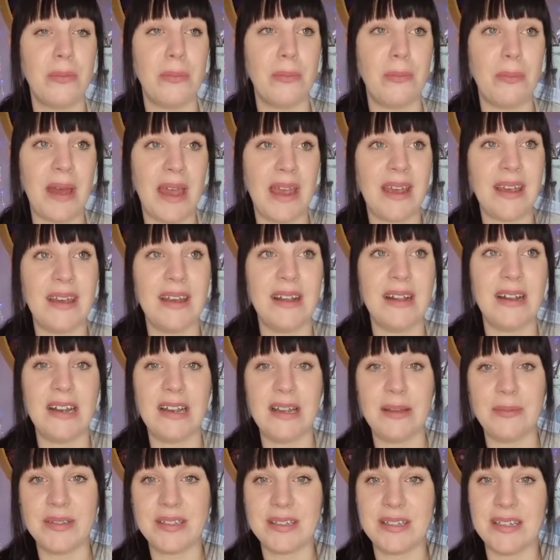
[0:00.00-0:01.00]
MAC
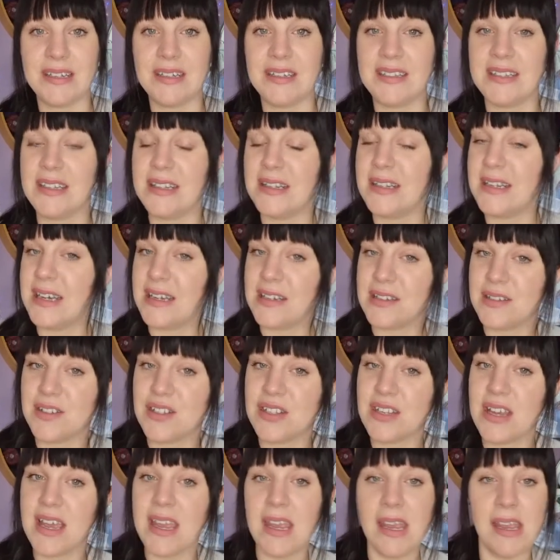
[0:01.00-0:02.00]
lipsticks in that
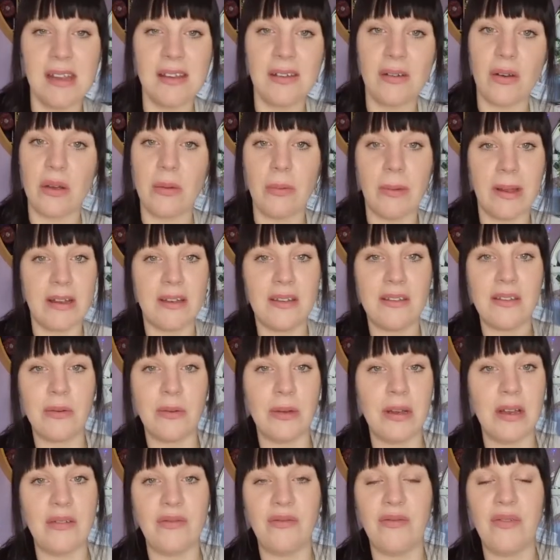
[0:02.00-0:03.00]
shade. I went to
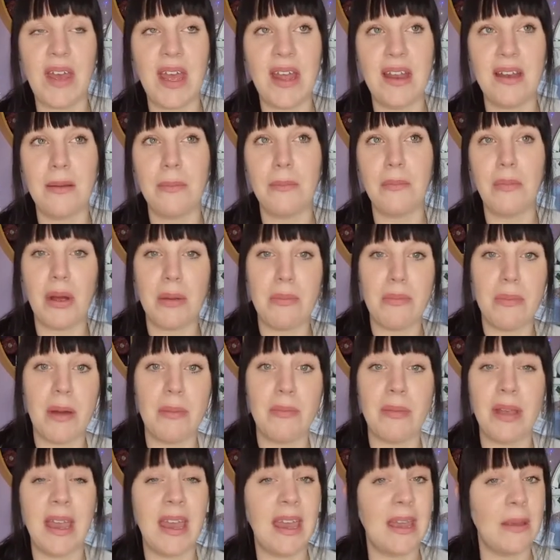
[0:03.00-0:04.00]
an event, my
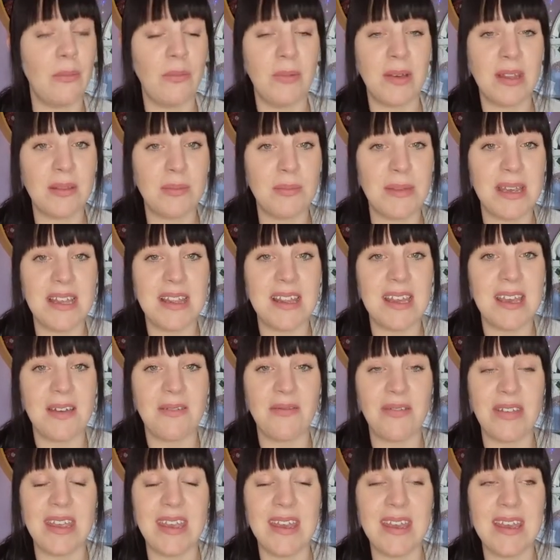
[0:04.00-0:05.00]
mum came with me the
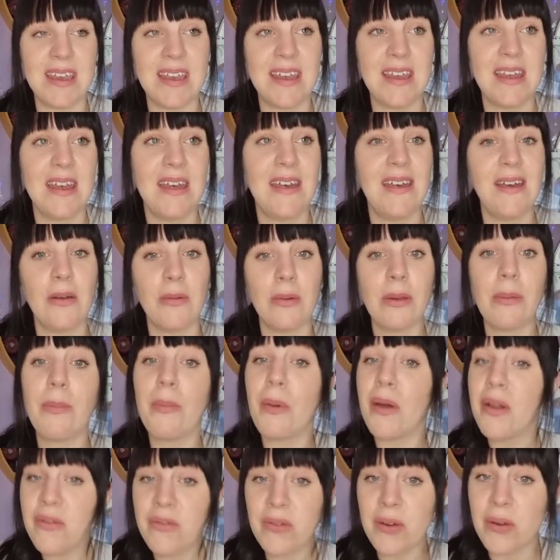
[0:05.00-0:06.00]
other year. We
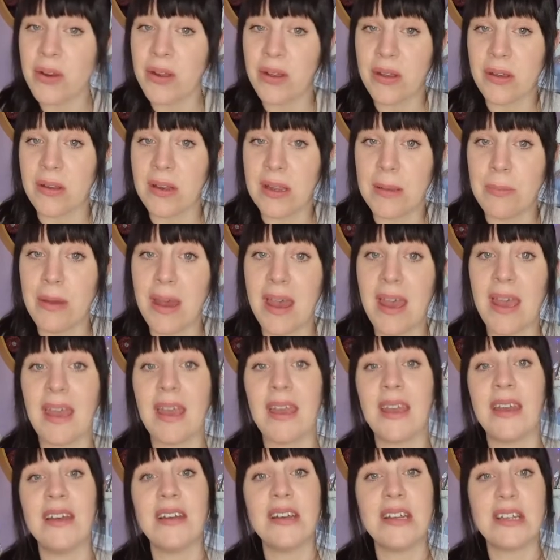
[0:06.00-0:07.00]
both got a goodie
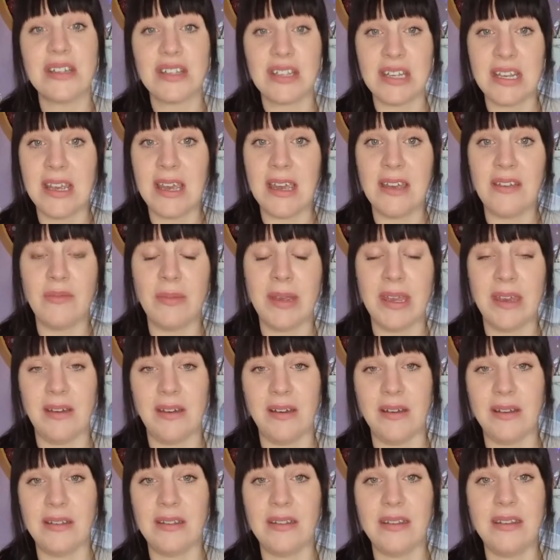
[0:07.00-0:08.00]
bag, she gave me
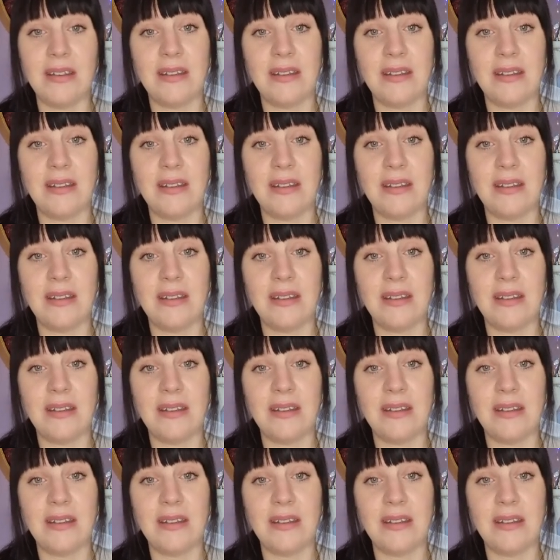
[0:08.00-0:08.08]
hers.